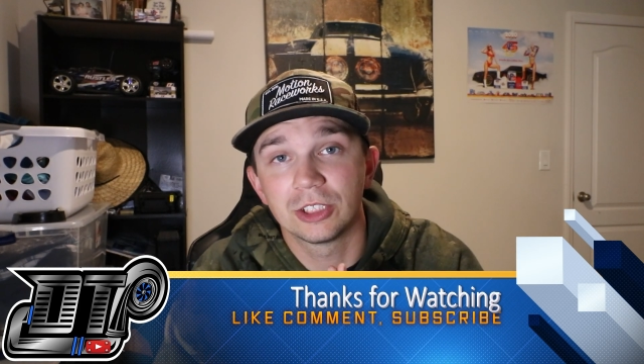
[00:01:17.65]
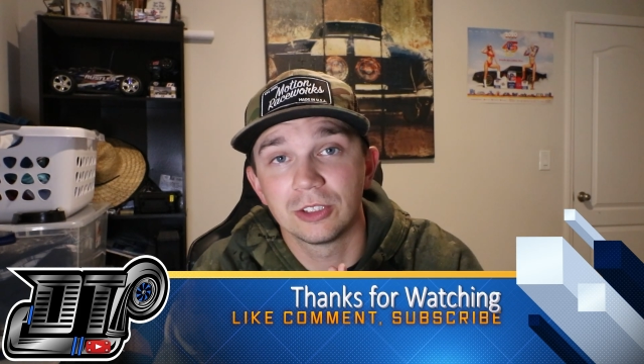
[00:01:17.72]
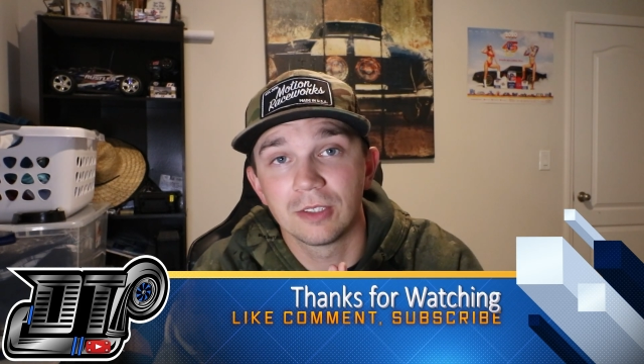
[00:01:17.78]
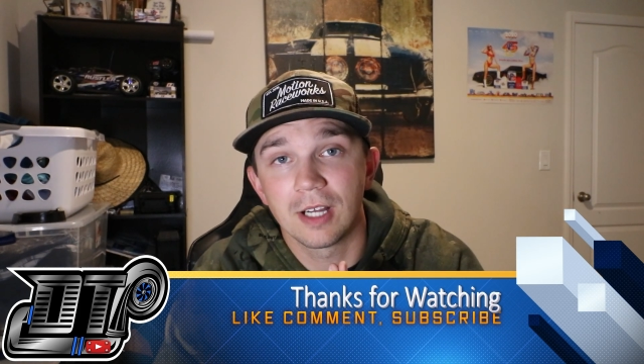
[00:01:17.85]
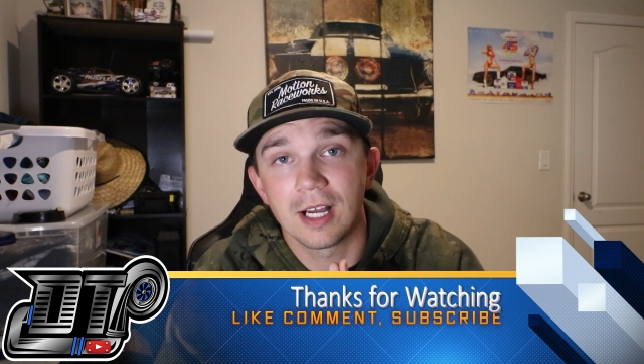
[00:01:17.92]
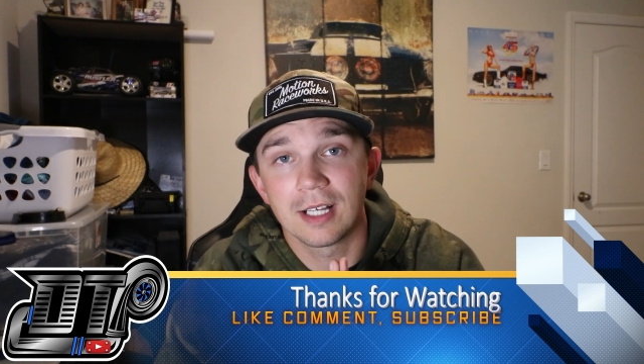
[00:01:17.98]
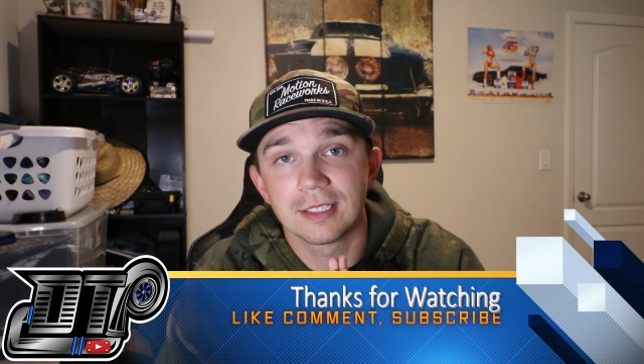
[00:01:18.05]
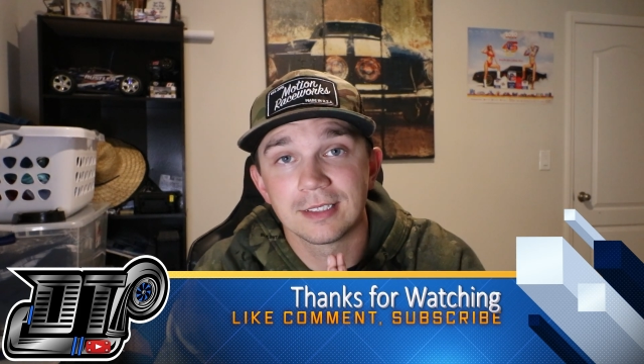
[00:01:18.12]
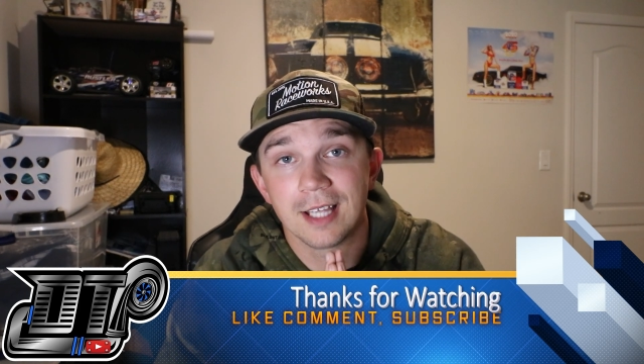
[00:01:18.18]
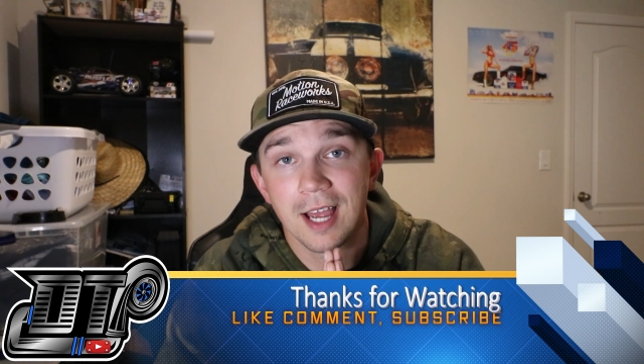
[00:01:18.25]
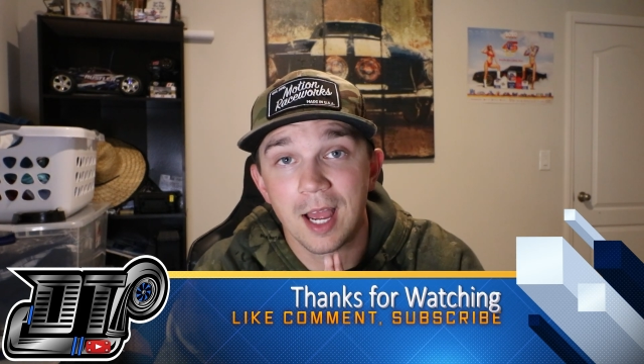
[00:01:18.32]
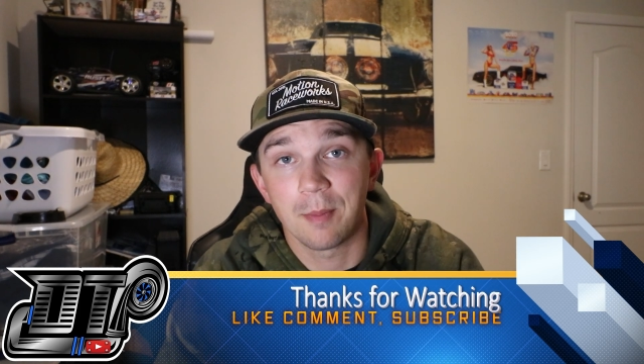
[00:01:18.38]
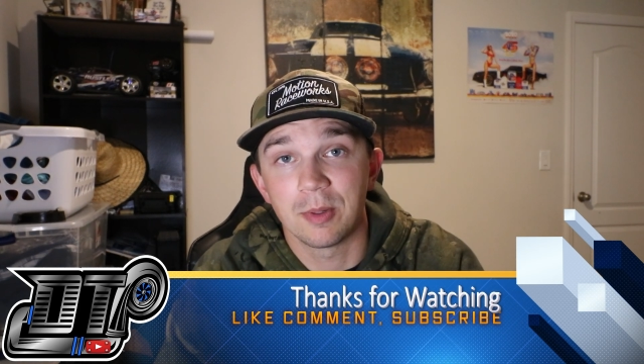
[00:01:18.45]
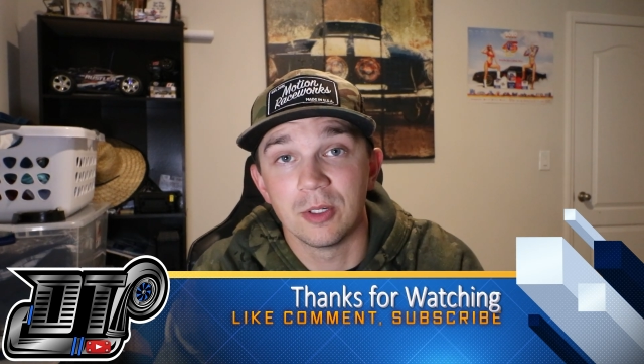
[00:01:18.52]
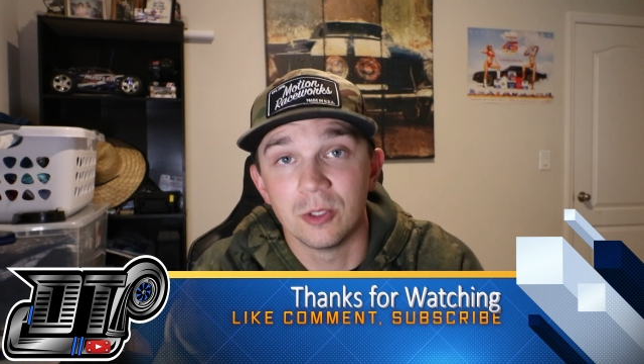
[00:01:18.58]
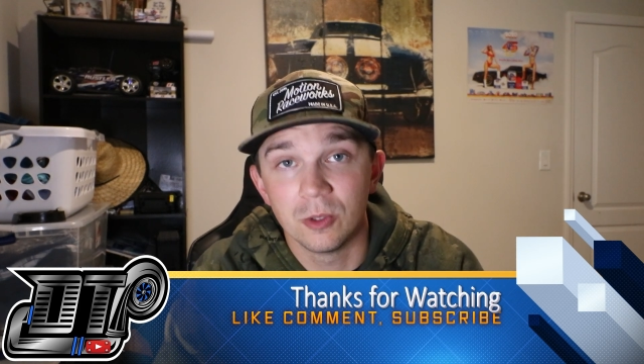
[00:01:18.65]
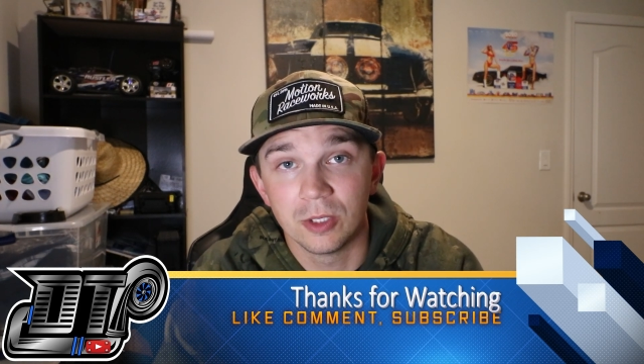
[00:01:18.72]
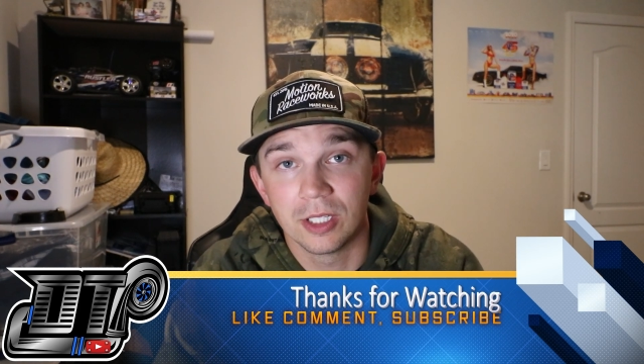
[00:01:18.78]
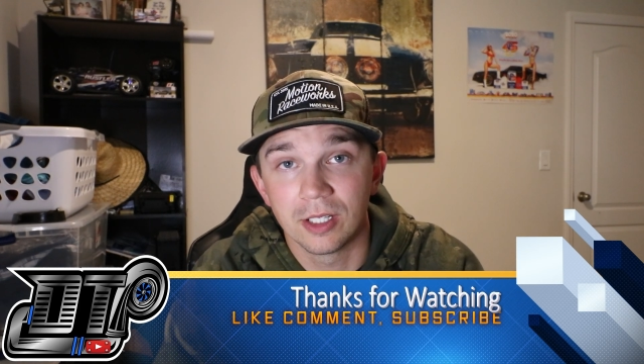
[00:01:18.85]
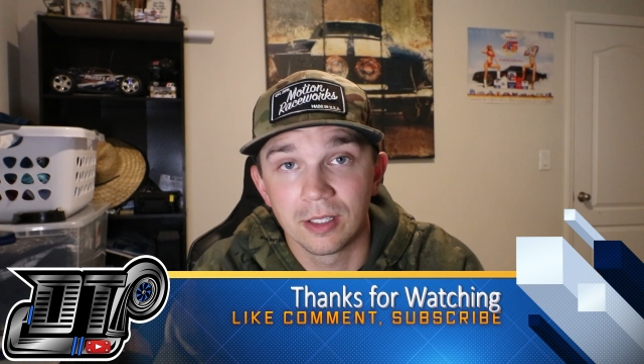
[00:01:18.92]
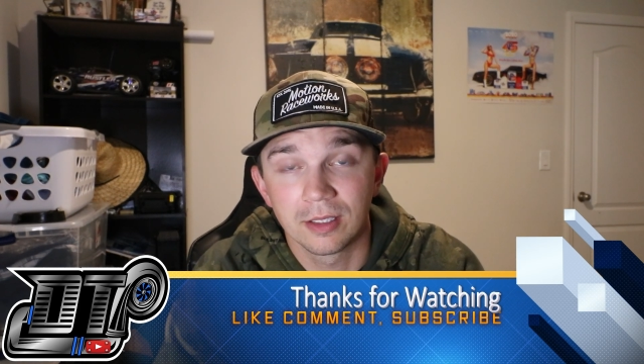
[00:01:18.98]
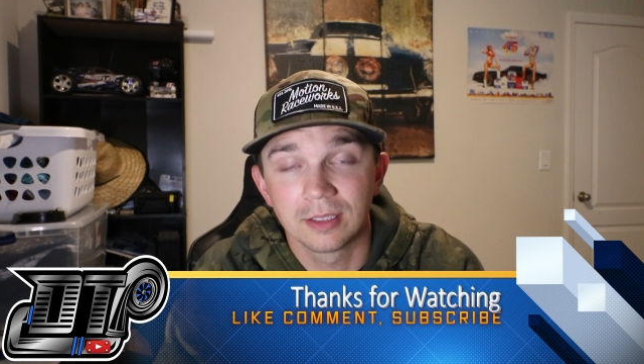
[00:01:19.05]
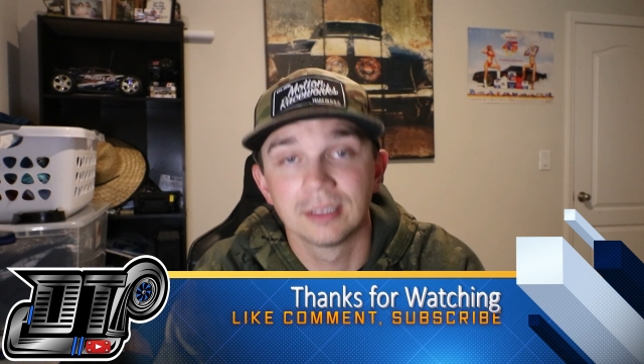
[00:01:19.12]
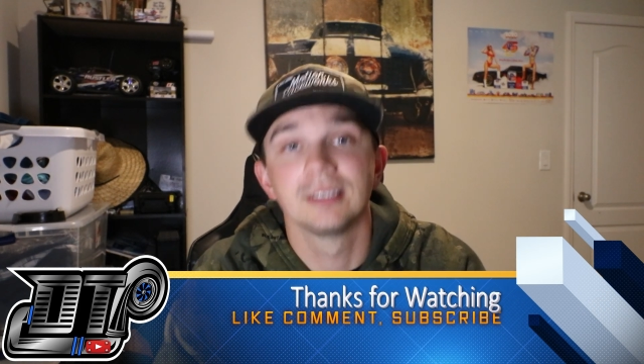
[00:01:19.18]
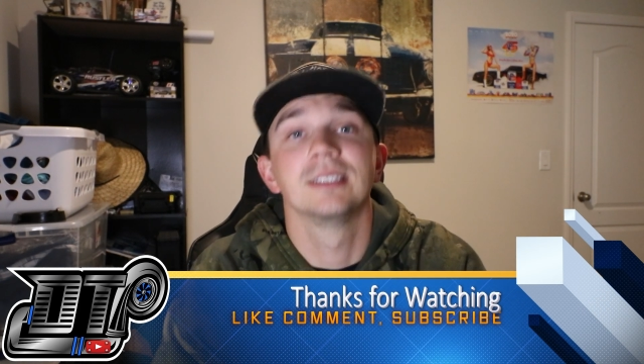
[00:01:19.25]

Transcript: you guys a happy new year,